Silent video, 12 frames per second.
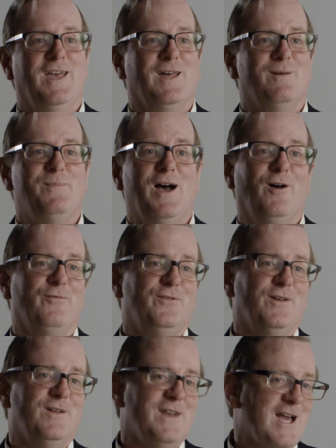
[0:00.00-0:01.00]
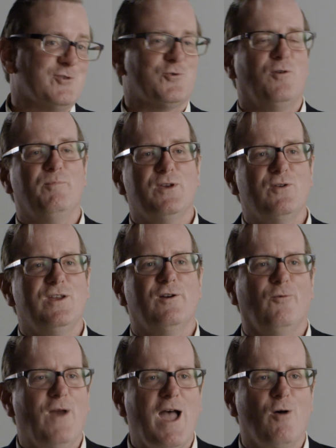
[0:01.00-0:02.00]
and about the natural beauty
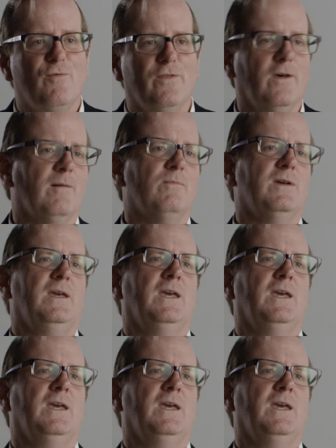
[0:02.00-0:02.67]
around them.